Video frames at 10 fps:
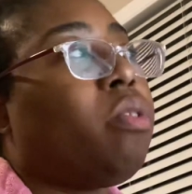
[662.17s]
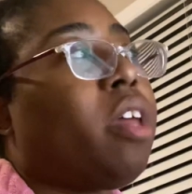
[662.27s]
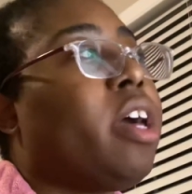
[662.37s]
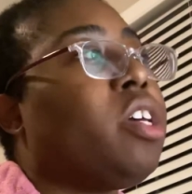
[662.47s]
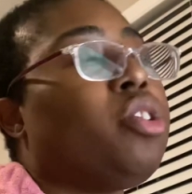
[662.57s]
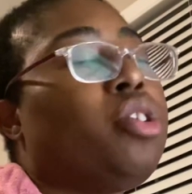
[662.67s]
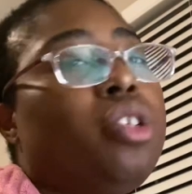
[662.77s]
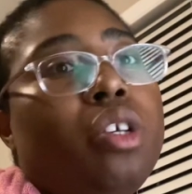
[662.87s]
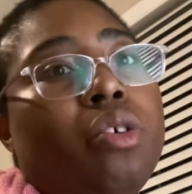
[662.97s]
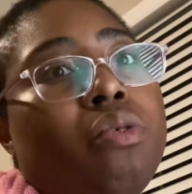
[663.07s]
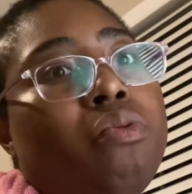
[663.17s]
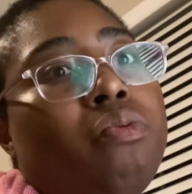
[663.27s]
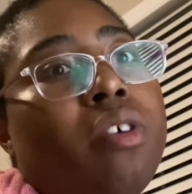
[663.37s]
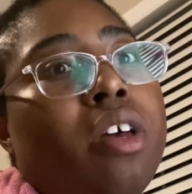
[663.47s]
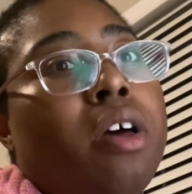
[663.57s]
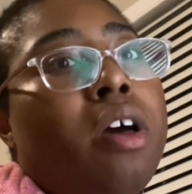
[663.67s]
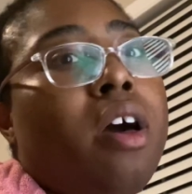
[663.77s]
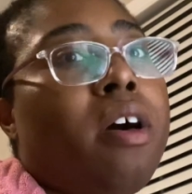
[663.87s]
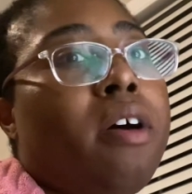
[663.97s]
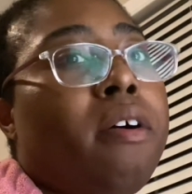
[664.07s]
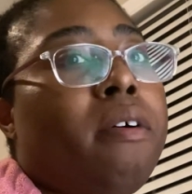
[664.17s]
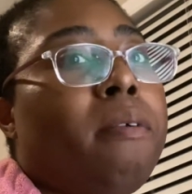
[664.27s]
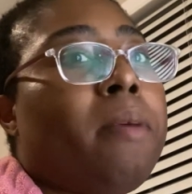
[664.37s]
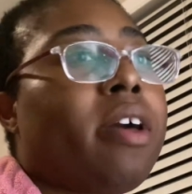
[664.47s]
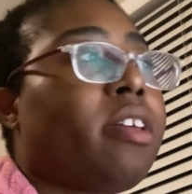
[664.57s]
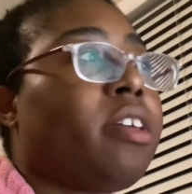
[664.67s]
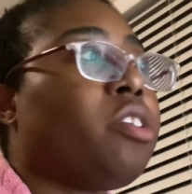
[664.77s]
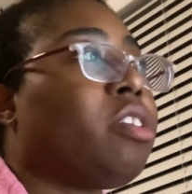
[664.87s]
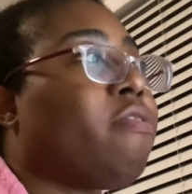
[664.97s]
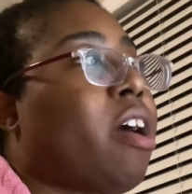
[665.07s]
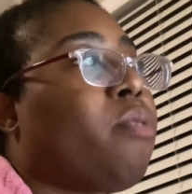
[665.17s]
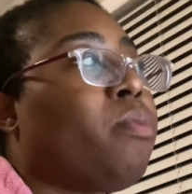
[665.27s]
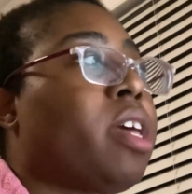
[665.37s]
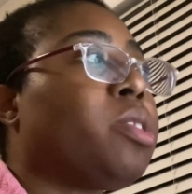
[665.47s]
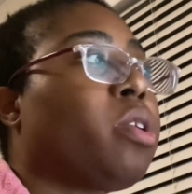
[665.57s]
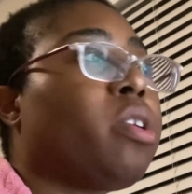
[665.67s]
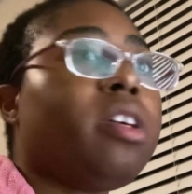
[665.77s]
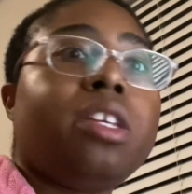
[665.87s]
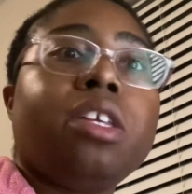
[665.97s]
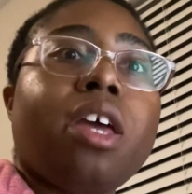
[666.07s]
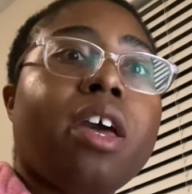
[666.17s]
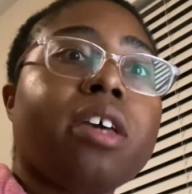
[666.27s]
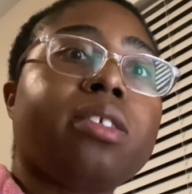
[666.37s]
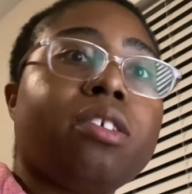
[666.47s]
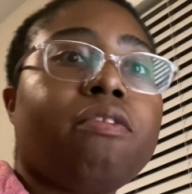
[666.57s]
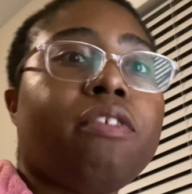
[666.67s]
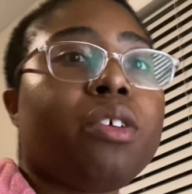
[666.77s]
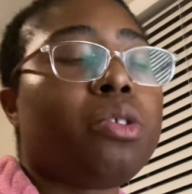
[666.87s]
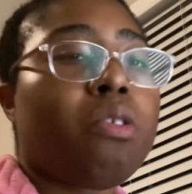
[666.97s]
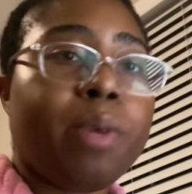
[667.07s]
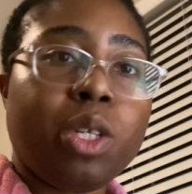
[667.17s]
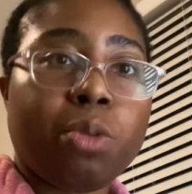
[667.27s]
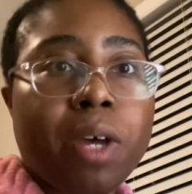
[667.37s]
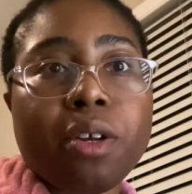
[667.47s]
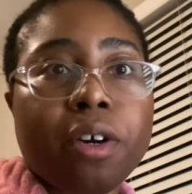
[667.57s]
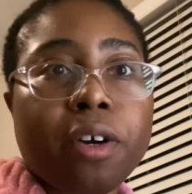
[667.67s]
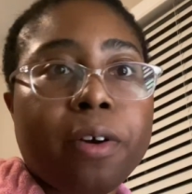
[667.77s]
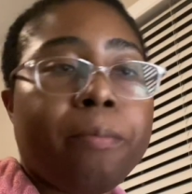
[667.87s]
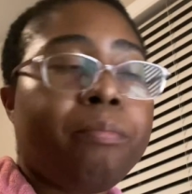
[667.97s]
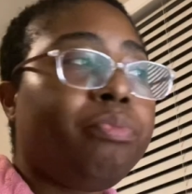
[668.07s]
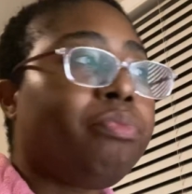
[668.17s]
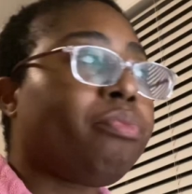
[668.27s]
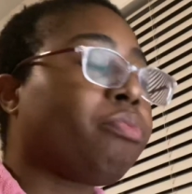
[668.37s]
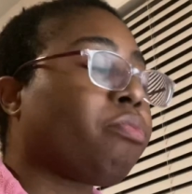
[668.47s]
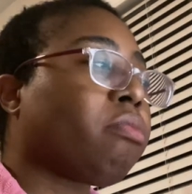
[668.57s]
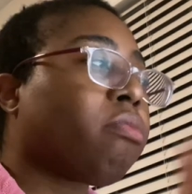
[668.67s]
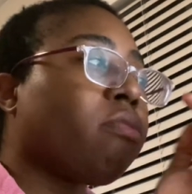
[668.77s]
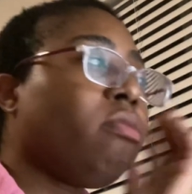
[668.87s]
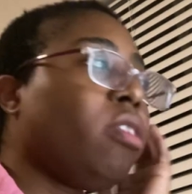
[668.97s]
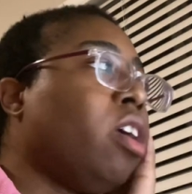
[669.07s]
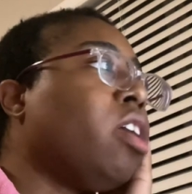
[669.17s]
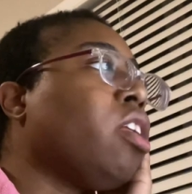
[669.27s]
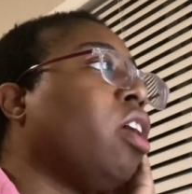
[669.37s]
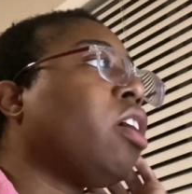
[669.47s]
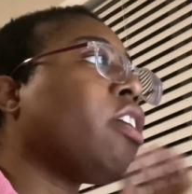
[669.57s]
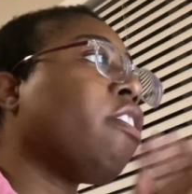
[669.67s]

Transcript: that issue. And I just found when I started eating eggs, I just felt so much better. And a lot